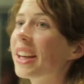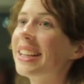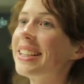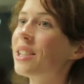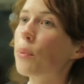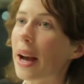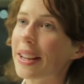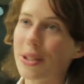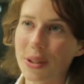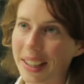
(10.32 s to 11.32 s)
and easy
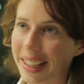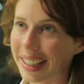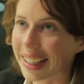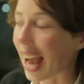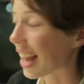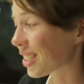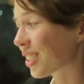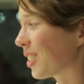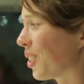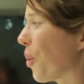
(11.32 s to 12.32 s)
ways you can get a
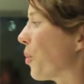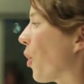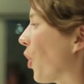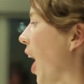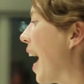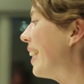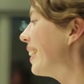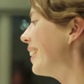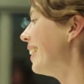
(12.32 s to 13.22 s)
cash loan online.